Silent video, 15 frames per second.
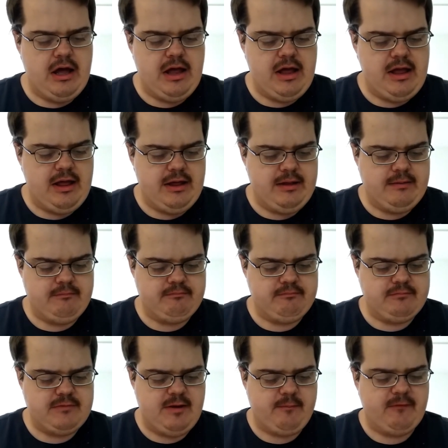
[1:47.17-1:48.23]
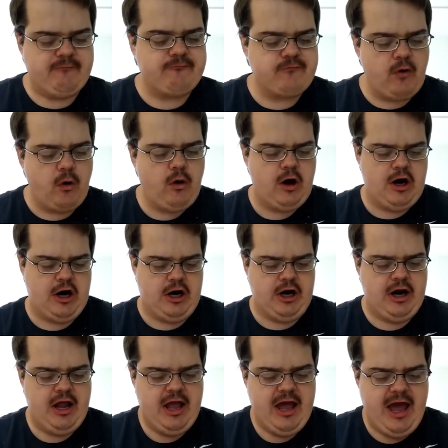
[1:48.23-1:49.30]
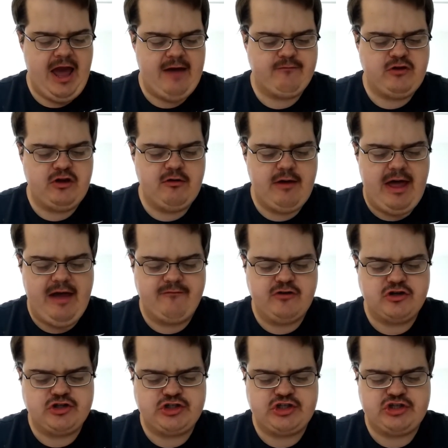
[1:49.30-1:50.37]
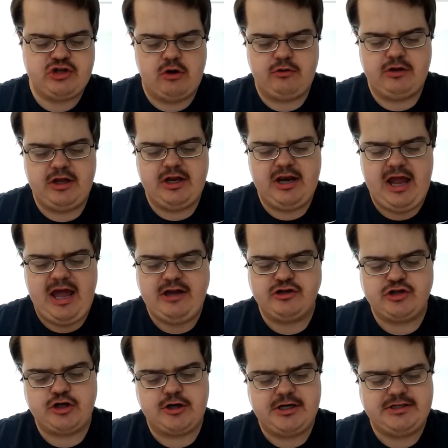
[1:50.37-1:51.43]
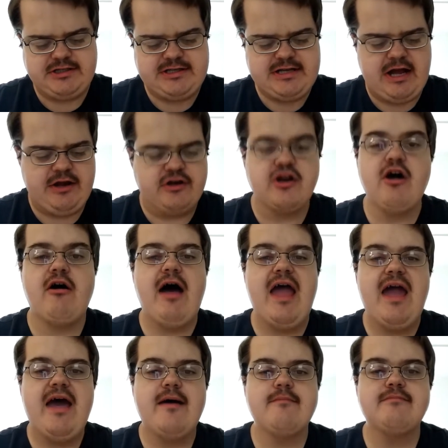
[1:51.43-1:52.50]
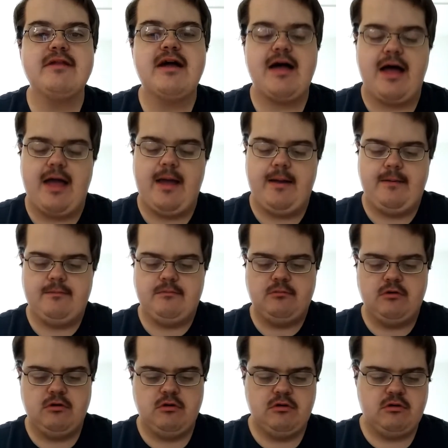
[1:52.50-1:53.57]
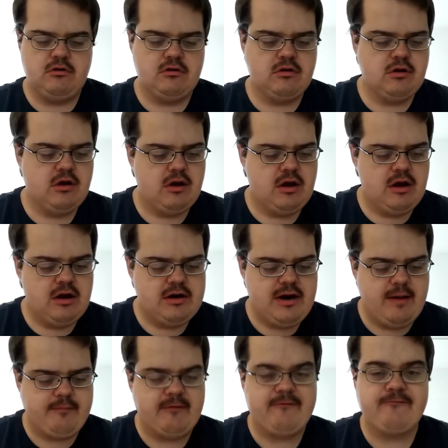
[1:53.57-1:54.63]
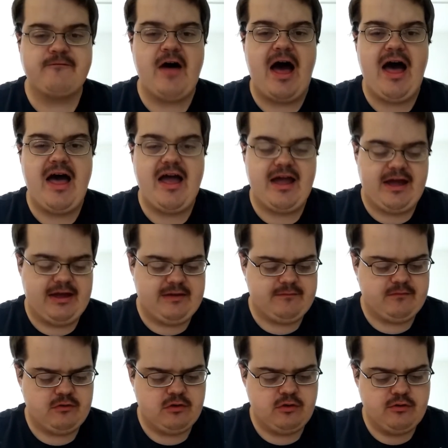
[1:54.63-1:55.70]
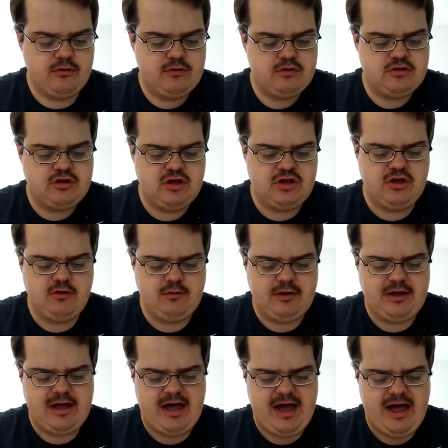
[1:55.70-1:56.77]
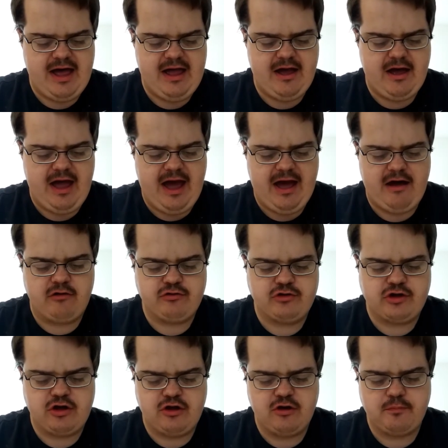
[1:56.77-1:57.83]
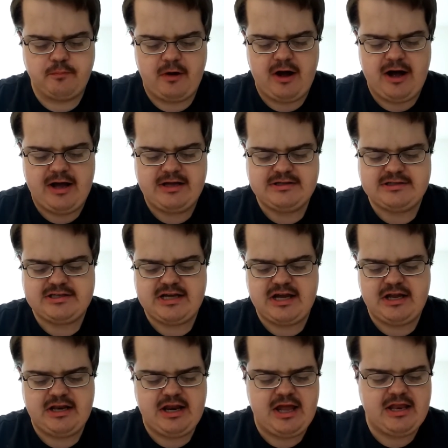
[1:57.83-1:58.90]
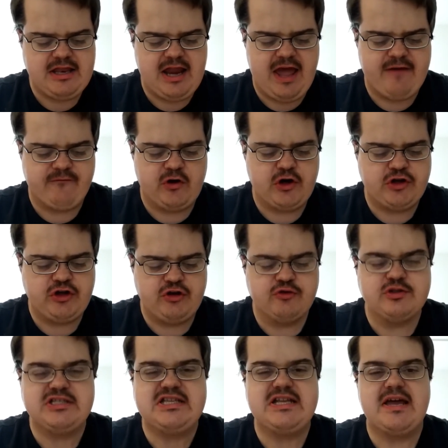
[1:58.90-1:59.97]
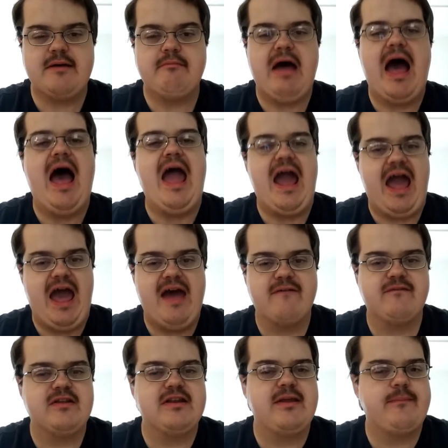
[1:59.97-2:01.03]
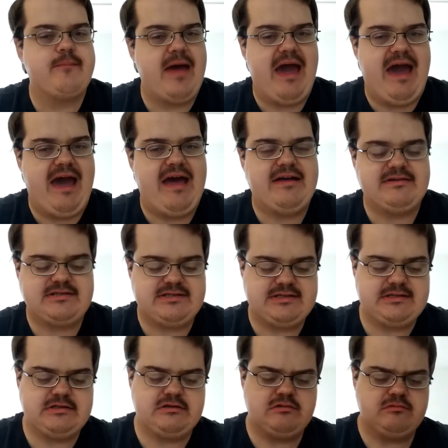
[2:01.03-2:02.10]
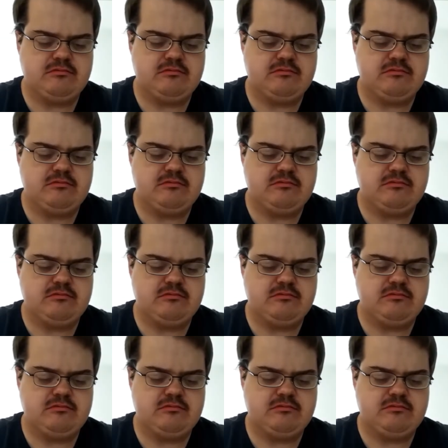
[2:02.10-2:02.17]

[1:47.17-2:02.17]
Um, number 4. Have you ever stolen a street sign? No, I have not. Number 5. Do you cut out coupons and then never use them? I have in the past.